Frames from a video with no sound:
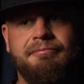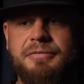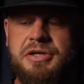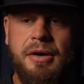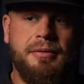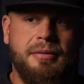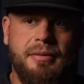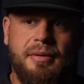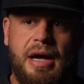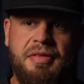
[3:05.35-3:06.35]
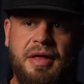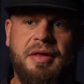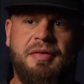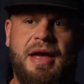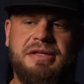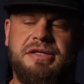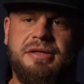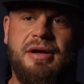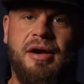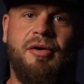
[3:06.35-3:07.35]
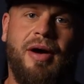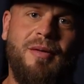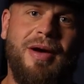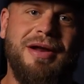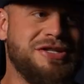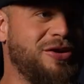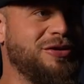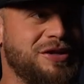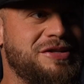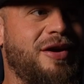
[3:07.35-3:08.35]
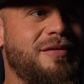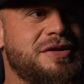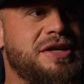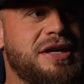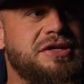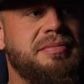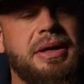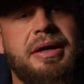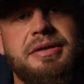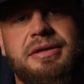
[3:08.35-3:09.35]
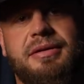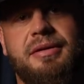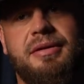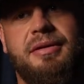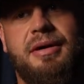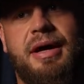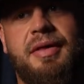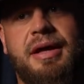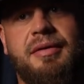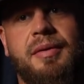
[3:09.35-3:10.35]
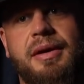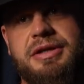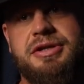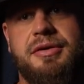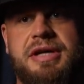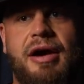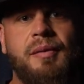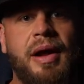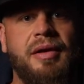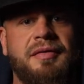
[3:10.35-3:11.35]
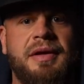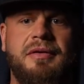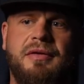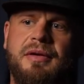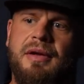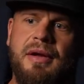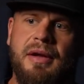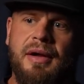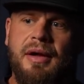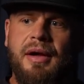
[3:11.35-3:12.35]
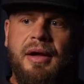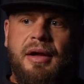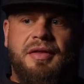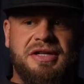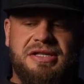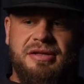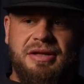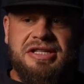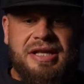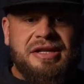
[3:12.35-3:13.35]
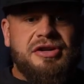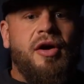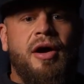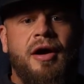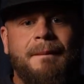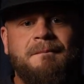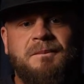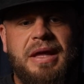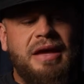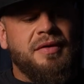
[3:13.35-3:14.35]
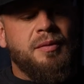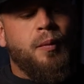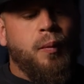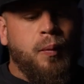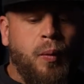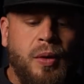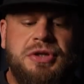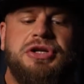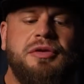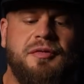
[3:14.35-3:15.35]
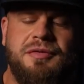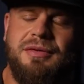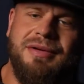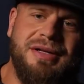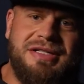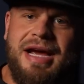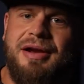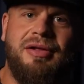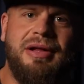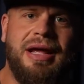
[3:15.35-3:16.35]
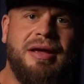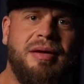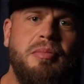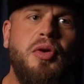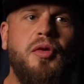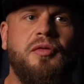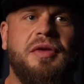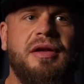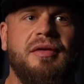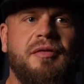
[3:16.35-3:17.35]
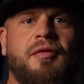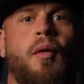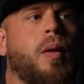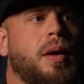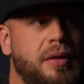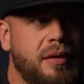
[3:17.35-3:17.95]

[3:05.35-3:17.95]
So I think that that's a great way to start this conversation because I think it really shows how relevant these things are, even once you've technically like moved forward.